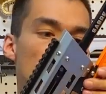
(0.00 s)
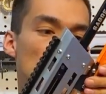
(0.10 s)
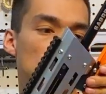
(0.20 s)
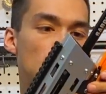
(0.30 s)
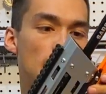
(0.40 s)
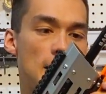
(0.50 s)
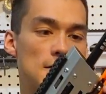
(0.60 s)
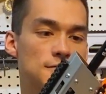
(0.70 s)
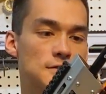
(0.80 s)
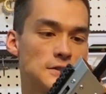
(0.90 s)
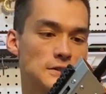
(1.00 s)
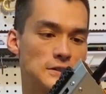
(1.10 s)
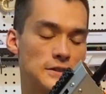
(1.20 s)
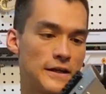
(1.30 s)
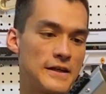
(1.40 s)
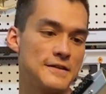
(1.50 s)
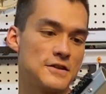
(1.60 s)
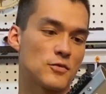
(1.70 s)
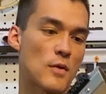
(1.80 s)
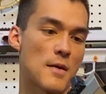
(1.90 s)
also have an
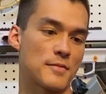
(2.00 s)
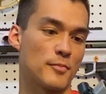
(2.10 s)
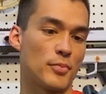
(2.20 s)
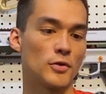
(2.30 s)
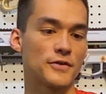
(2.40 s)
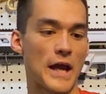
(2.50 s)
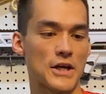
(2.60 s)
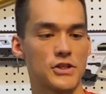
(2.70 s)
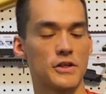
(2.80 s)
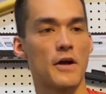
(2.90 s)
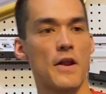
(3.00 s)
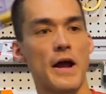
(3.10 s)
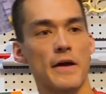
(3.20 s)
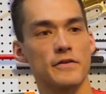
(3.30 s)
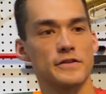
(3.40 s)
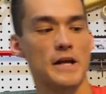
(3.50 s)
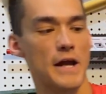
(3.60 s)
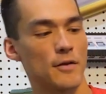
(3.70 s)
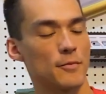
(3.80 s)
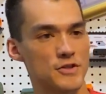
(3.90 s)
easy swap to bolt action on either
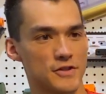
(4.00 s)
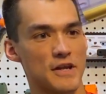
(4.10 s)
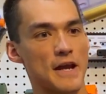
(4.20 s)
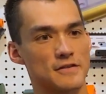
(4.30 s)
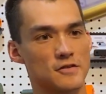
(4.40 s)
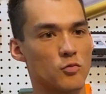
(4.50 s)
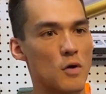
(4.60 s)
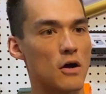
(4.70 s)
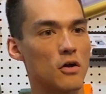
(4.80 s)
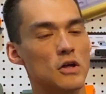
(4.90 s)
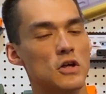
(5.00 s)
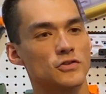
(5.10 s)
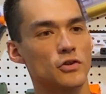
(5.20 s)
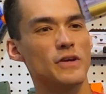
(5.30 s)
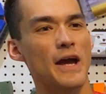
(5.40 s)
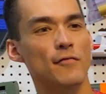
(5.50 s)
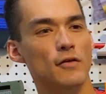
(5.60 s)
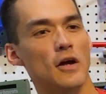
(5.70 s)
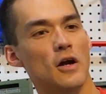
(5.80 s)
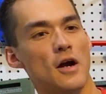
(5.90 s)
side, which is nice as well. So you
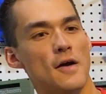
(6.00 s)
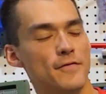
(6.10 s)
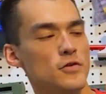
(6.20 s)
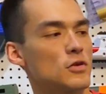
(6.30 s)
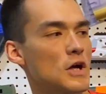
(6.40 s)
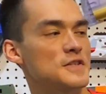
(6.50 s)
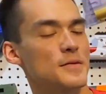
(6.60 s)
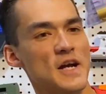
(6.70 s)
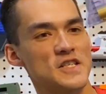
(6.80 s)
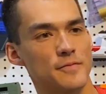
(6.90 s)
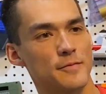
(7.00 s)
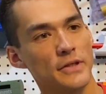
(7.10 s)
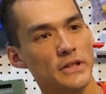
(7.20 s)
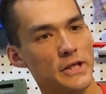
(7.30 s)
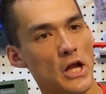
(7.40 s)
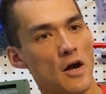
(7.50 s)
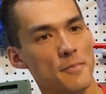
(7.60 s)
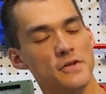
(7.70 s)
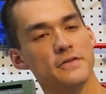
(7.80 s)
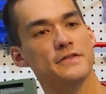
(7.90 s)
have a few customizability
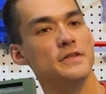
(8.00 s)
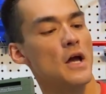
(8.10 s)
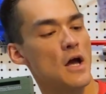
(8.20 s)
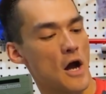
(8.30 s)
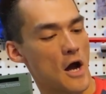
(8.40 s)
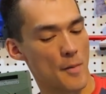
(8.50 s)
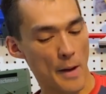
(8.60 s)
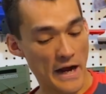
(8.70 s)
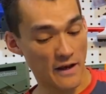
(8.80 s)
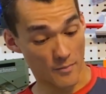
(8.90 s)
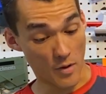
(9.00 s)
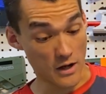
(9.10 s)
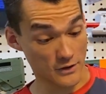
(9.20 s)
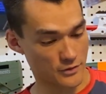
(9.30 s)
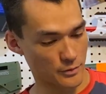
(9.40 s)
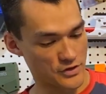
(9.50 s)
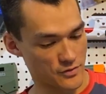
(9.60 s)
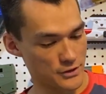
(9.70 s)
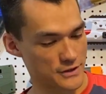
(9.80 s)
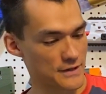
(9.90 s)
options out of the box,
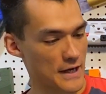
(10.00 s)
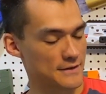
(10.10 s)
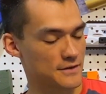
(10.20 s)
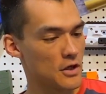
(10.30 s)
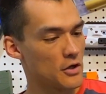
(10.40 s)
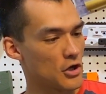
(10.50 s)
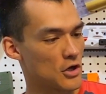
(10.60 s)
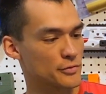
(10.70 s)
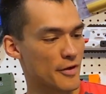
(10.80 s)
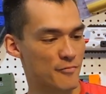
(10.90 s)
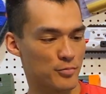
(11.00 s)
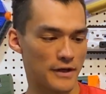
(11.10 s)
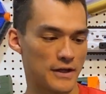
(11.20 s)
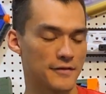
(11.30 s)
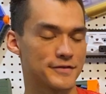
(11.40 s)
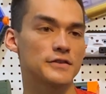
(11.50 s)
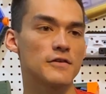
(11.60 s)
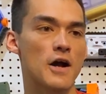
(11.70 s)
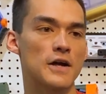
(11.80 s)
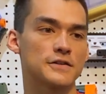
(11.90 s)
which is nice. You also have plenty of
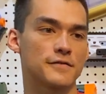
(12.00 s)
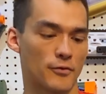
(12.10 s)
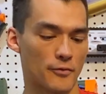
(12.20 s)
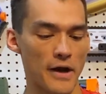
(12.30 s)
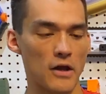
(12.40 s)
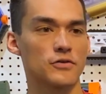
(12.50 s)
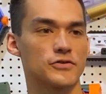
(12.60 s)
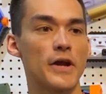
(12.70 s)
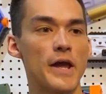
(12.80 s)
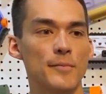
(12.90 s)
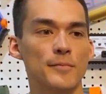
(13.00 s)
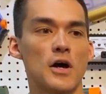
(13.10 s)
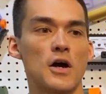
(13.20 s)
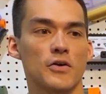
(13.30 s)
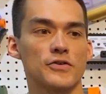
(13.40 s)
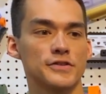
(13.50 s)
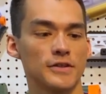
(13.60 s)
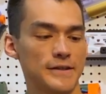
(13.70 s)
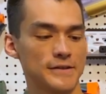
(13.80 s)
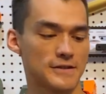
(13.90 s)
slots for rails or M-lock or
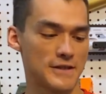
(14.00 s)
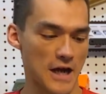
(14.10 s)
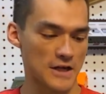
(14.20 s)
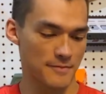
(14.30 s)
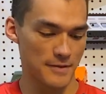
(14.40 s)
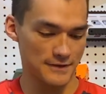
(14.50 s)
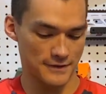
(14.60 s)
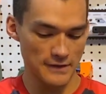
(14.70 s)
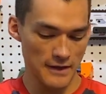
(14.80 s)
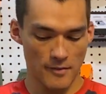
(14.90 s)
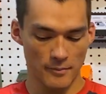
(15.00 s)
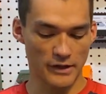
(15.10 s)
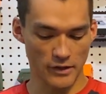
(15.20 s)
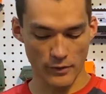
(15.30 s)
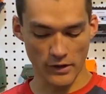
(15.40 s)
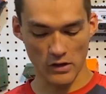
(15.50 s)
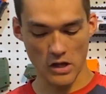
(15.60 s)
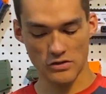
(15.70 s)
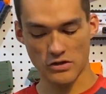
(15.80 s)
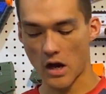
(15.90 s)
slings attachments, plenty of rail
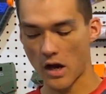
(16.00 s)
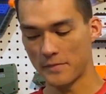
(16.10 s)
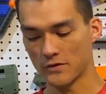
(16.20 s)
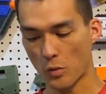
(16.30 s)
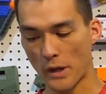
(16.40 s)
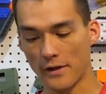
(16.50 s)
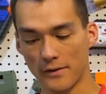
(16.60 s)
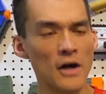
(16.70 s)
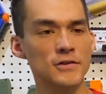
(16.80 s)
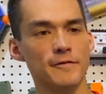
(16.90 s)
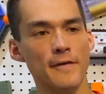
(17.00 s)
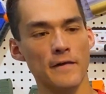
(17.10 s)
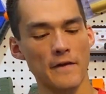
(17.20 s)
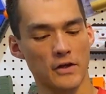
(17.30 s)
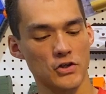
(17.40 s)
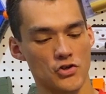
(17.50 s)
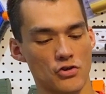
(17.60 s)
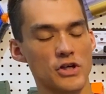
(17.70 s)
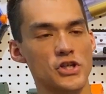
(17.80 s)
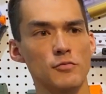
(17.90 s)
on top as well. Also found that the
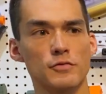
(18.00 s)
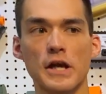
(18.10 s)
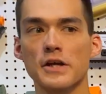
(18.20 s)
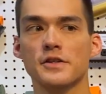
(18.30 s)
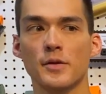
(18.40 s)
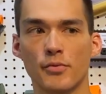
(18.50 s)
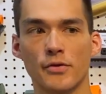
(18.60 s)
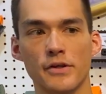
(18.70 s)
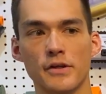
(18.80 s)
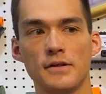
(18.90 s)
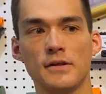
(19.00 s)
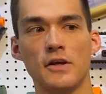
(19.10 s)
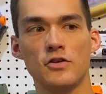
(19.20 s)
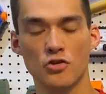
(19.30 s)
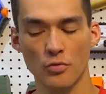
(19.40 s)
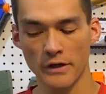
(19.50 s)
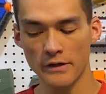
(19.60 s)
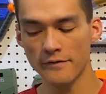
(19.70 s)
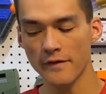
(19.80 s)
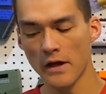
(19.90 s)
construction was actually pretty intuitive,